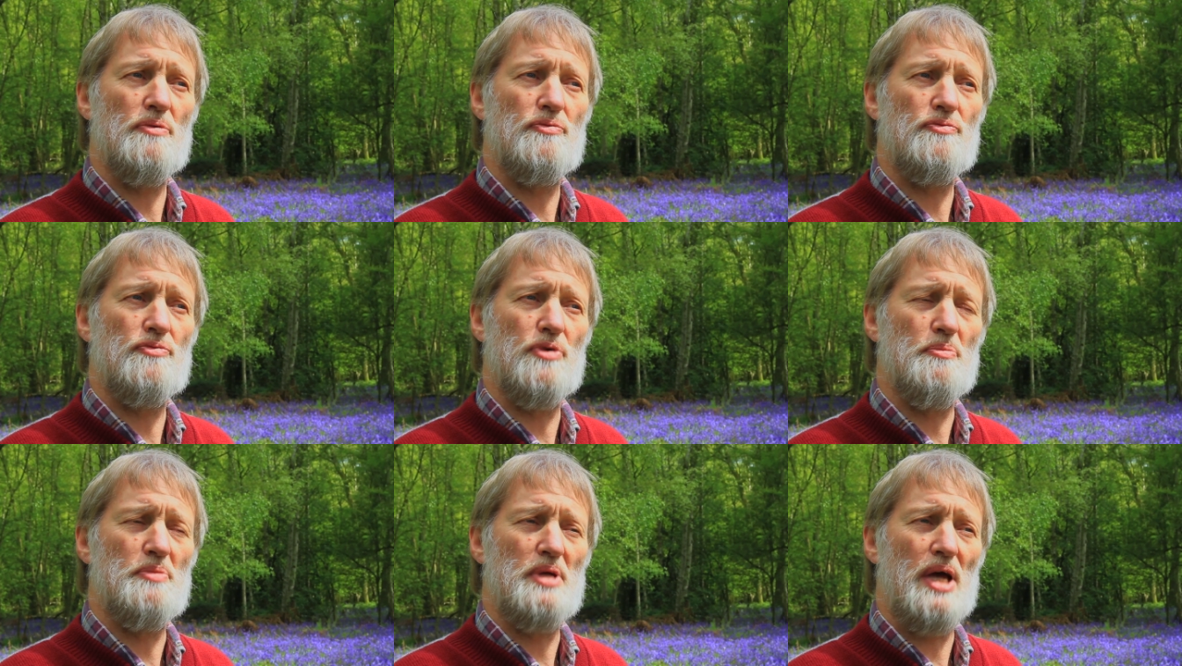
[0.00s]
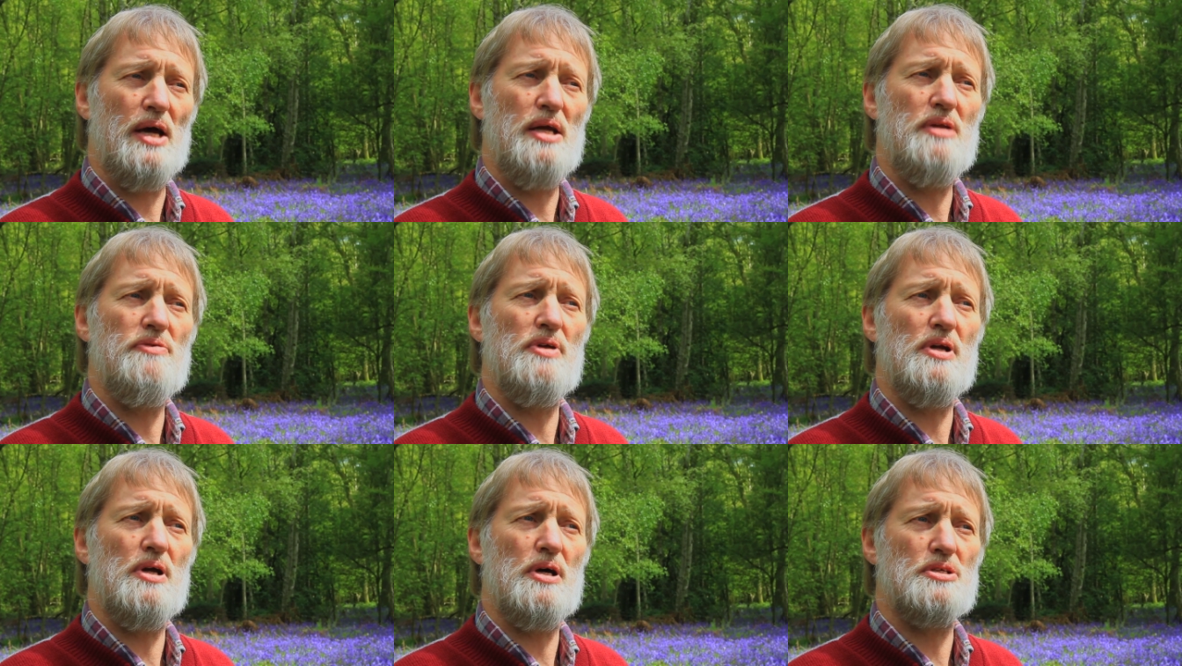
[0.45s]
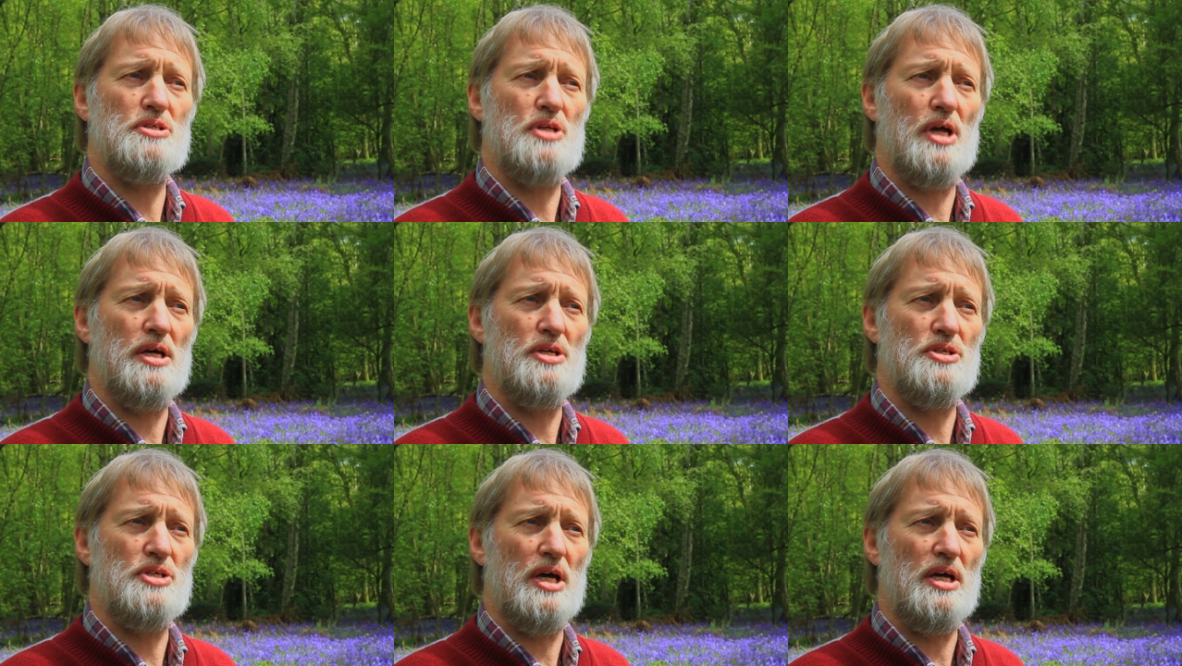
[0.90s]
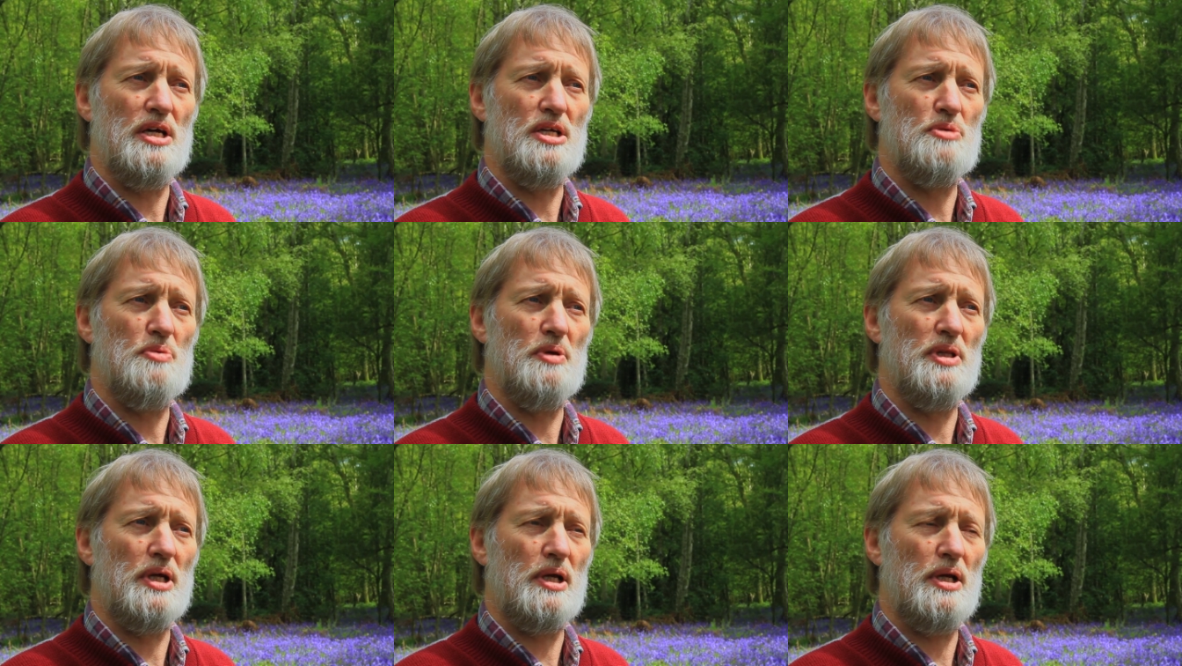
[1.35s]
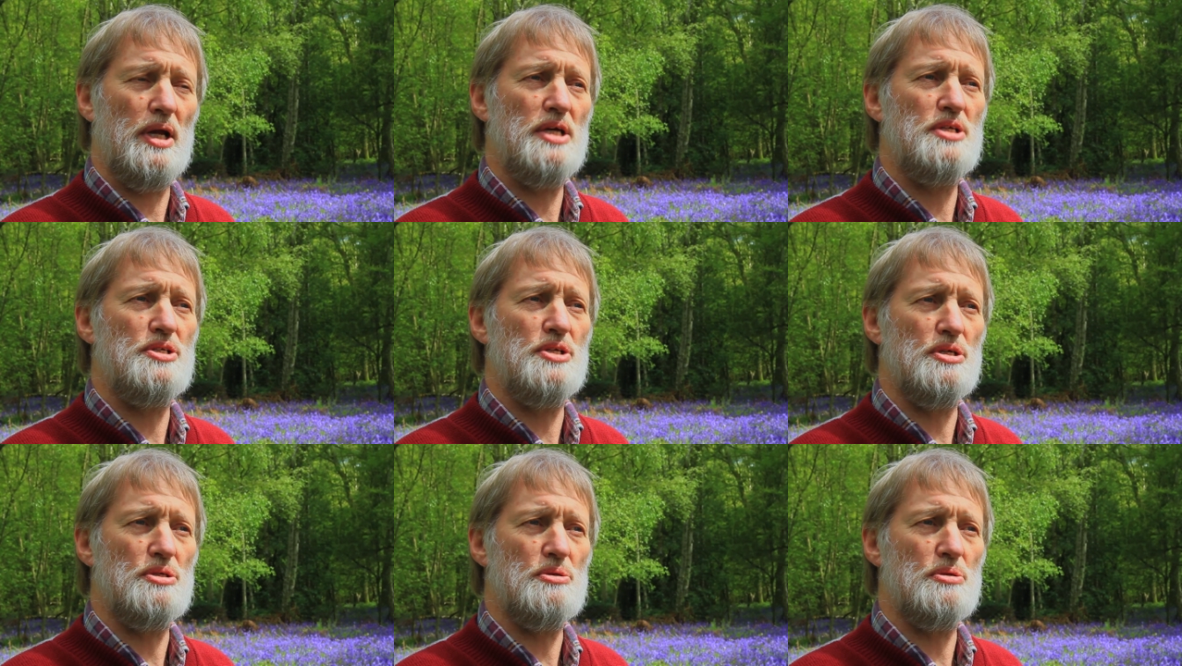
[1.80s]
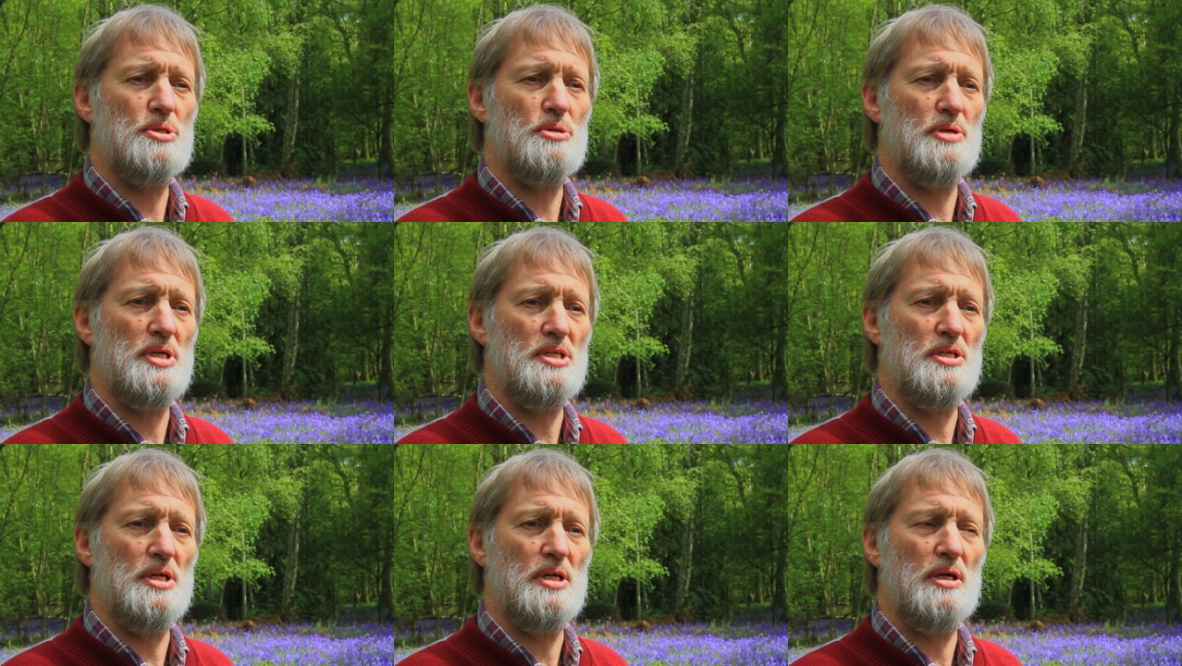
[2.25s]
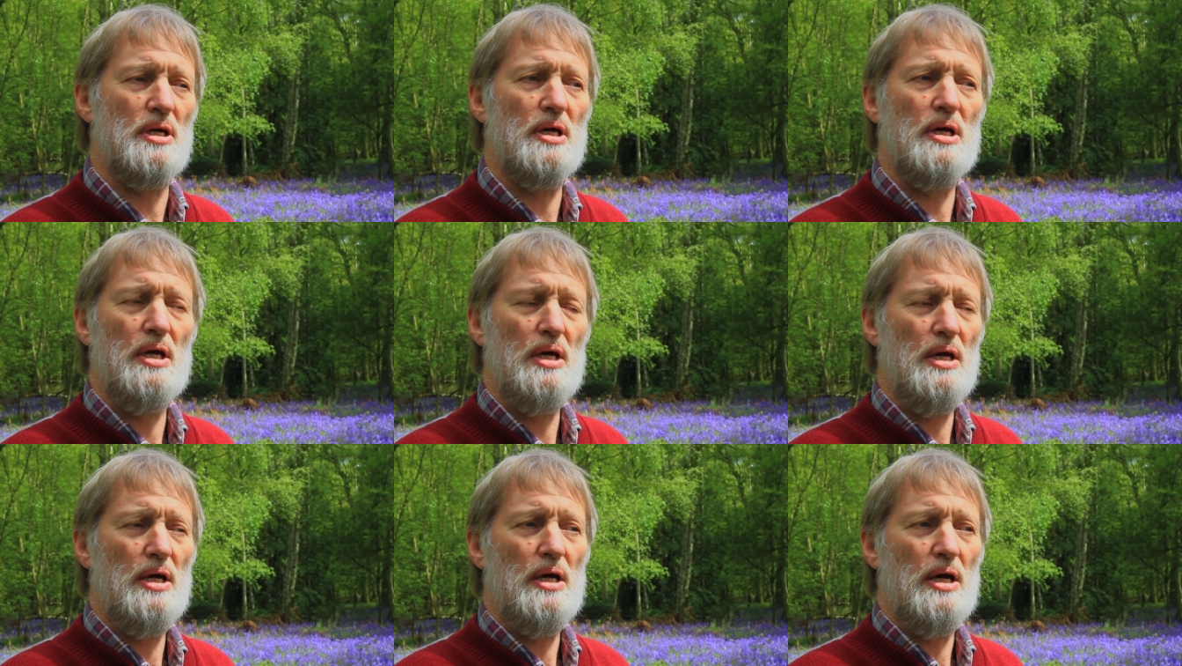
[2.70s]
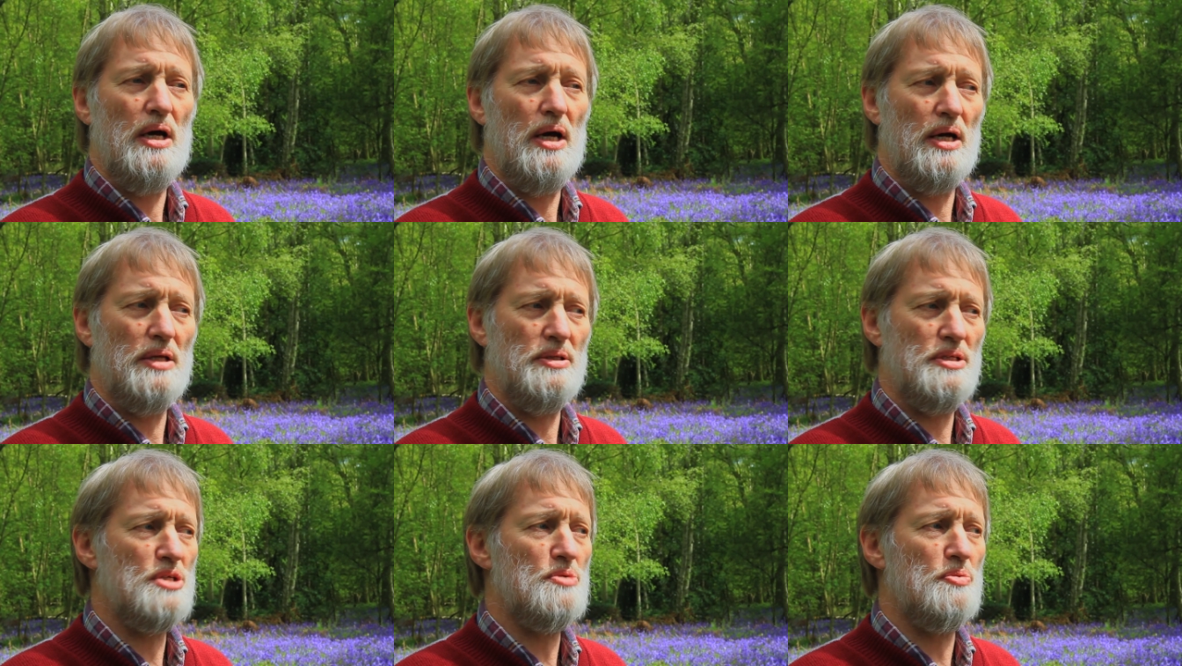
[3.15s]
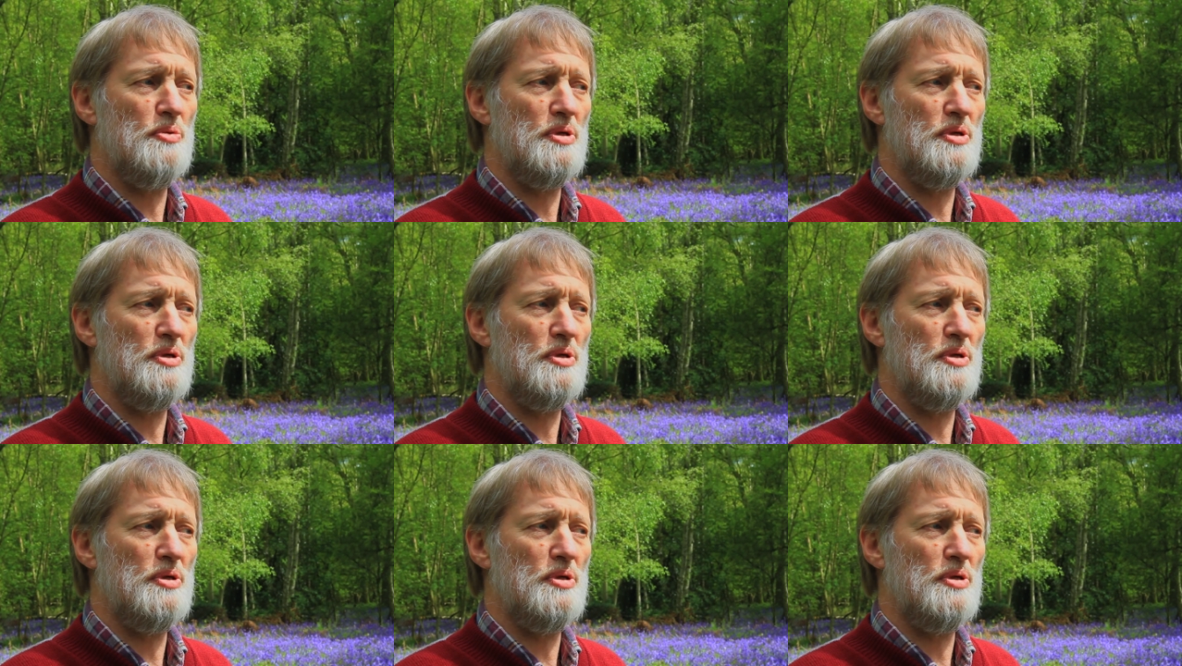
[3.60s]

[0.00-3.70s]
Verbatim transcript: from the end of the last ice age when the glaciers retreated, and this